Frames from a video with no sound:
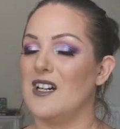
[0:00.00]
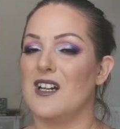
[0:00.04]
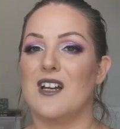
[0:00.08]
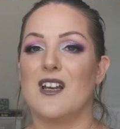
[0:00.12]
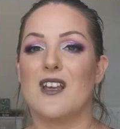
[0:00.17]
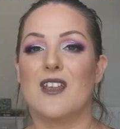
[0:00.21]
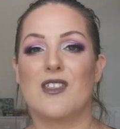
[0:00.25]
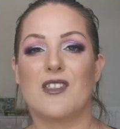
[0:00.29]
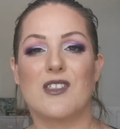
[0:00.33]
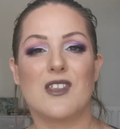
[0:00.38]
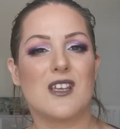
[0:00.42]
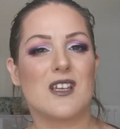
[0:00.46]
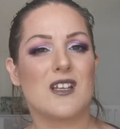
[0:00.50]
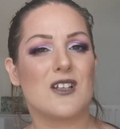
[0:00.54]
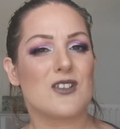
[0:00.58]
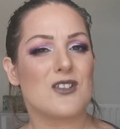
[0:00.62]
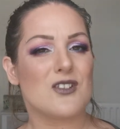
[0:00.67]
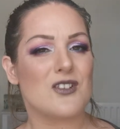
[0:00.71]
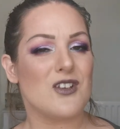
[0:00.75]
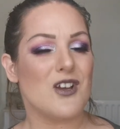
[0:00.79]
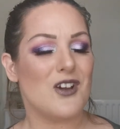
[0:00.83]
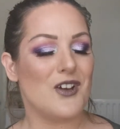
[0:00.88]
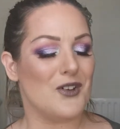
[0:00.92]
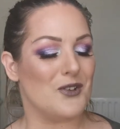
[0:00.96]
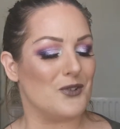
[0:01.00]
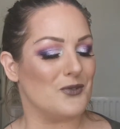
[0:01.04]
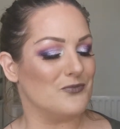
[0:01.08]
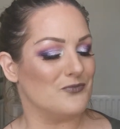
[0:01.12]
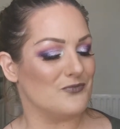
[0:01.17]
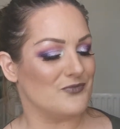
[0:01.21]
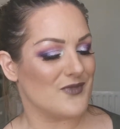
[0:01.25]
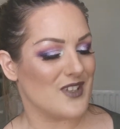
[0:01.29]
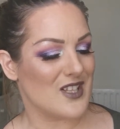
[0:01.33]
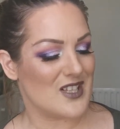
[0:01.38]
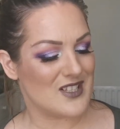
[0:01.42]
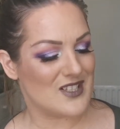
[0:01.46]
I think so
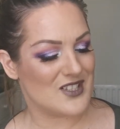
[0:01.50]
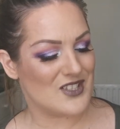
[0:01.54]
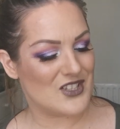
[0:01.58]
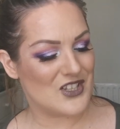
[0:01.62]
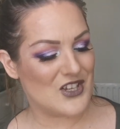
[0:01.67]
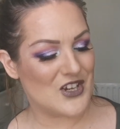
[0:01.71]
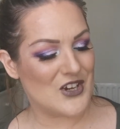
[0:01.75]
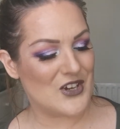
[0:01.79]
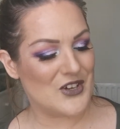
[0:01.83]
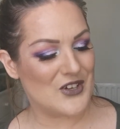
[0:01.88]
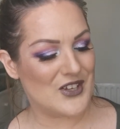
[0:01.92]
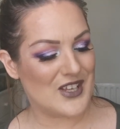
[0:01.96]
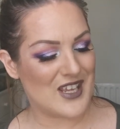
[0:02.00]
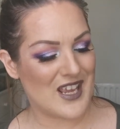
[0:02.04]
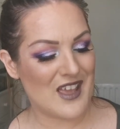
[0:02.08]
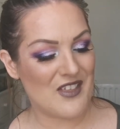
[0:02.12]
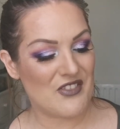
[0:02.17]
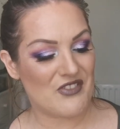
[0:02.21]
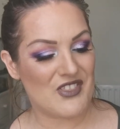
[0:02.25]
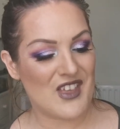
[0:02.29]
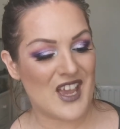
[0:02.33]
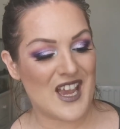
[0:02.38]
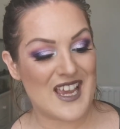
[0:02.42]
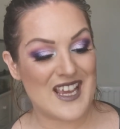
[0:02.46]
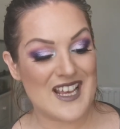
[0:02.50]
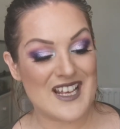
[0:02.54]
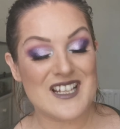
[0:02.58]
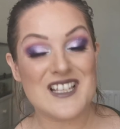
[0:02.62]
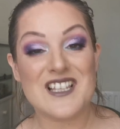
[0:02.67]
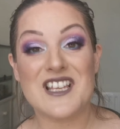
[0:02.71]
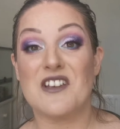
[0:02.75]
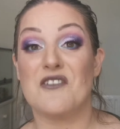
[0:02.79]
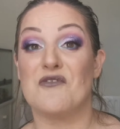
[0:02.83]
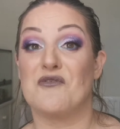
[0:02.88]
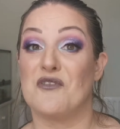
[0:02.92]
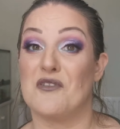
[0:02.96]
so yeah that
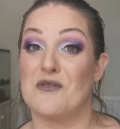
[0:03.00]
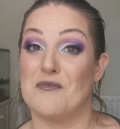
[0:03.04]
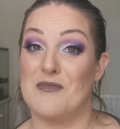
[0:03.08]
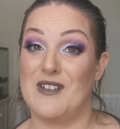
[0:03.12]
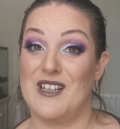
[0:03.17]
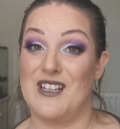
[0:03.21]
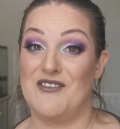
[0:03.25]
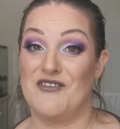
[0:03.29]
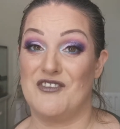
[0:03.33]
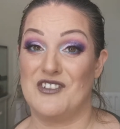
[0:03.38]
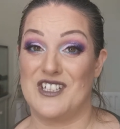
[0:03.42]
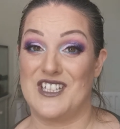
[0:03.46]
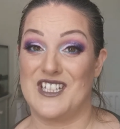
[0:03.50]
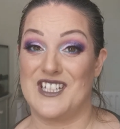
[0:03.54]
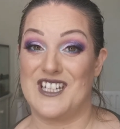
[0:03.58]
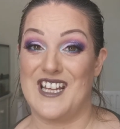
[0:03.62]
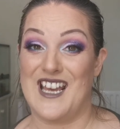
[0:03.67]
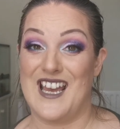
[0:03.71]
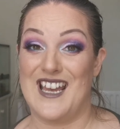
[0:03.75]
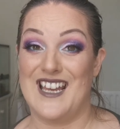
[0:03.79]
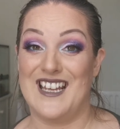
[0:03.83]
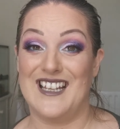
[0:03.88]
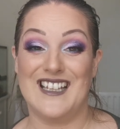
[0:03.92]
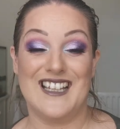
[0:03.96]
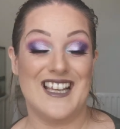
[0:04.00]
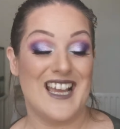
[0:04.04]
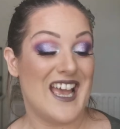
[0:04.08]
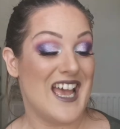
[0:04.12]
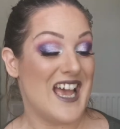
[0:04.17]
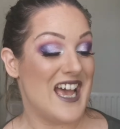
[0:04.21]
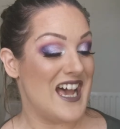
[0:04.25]
is it from me for today